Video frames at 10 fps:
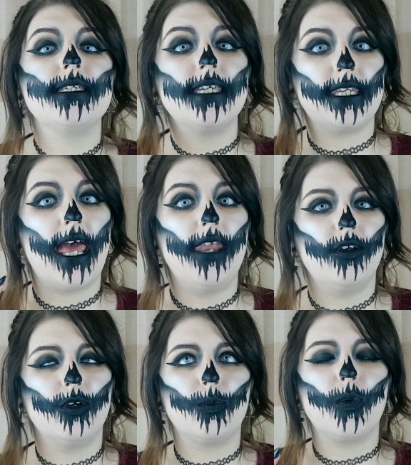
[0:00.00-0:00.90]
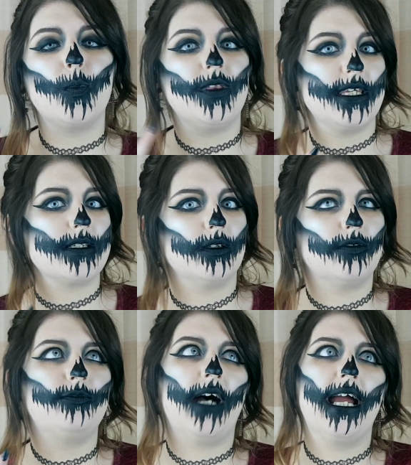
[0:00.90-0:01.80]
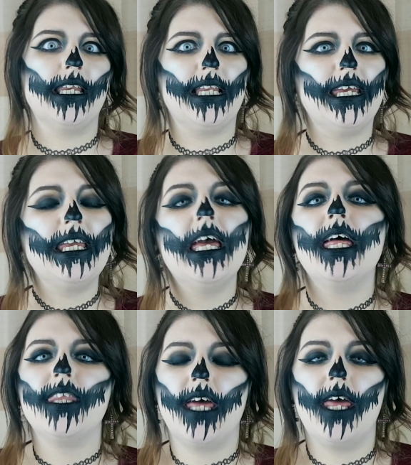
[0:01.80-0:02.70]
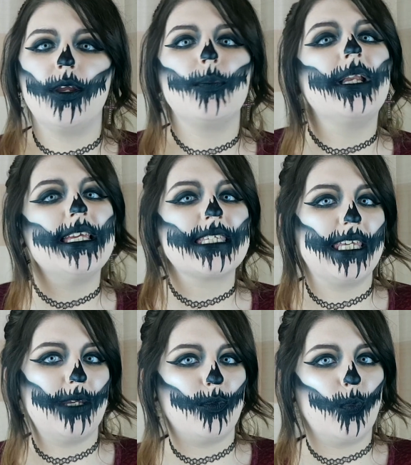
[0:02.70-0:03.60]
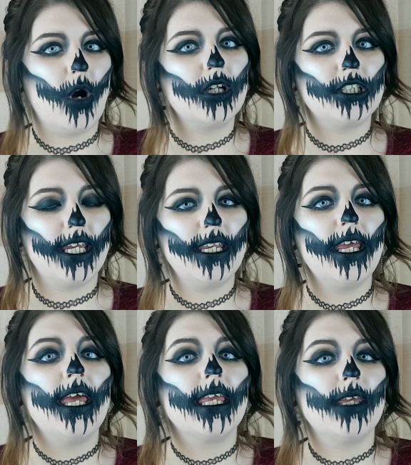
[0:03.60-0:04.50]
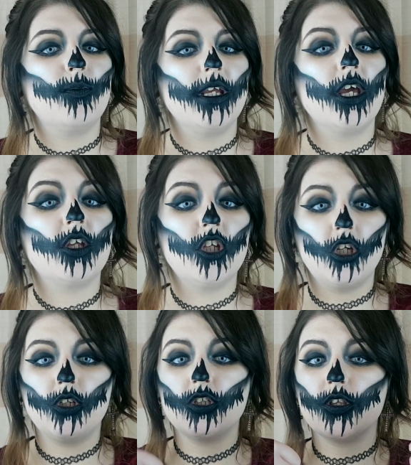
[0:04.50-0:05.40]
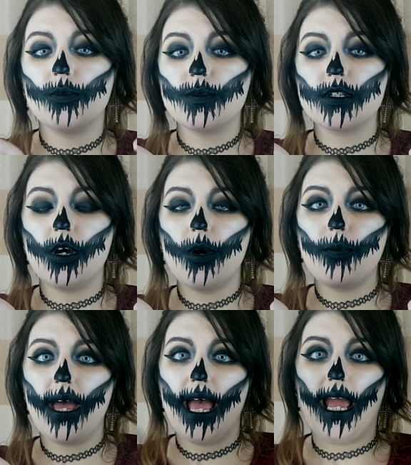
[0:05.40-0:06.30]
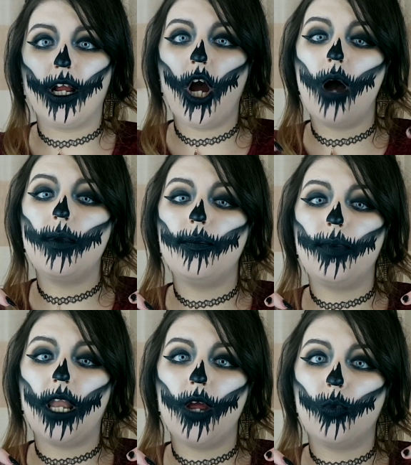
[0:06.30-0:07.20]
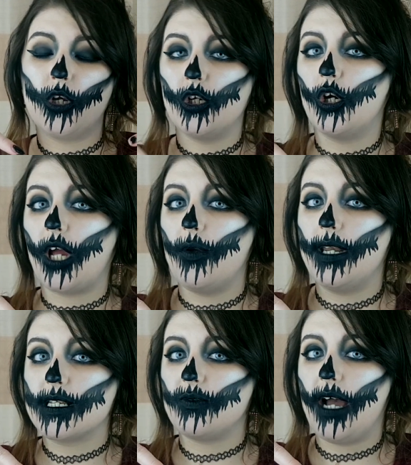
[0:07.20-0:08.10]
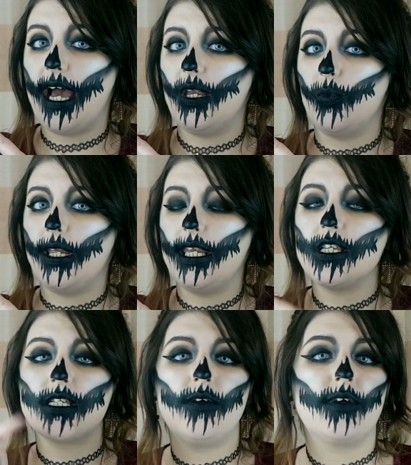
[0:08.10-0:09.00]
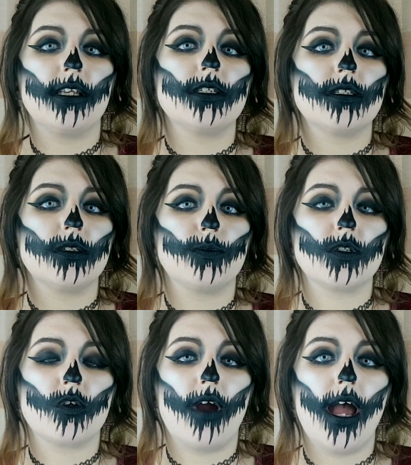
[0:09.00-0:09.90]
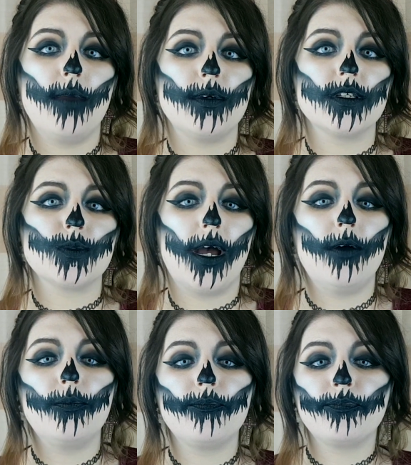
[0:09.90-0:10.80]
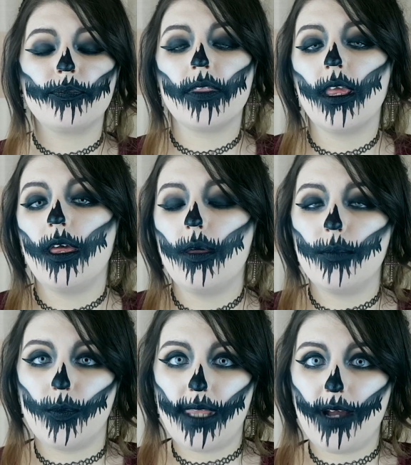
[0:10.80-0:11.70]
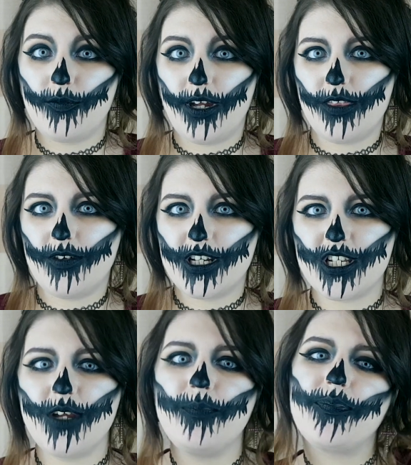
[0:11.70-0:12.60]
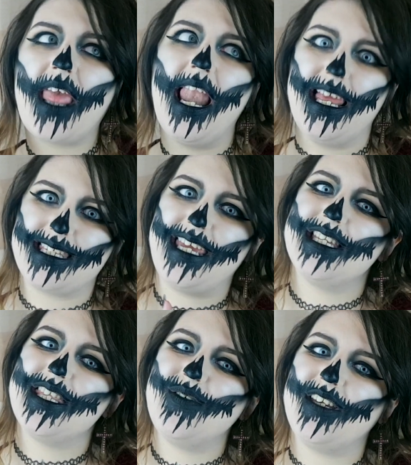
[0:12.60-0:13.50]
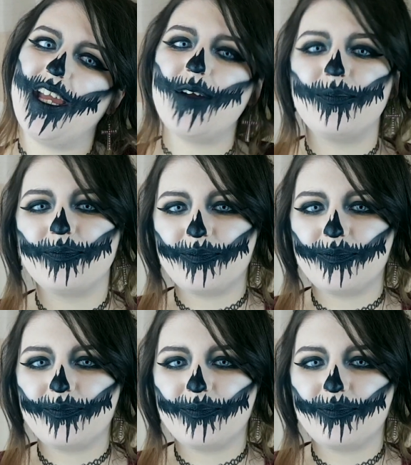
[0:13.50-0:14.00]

did end up with this look finally, then please keep watching. Give me a huge thumbs up and comment below what you're going as for Halloween. Don't forget to subscribe as well. But without further ado, let's get into the video.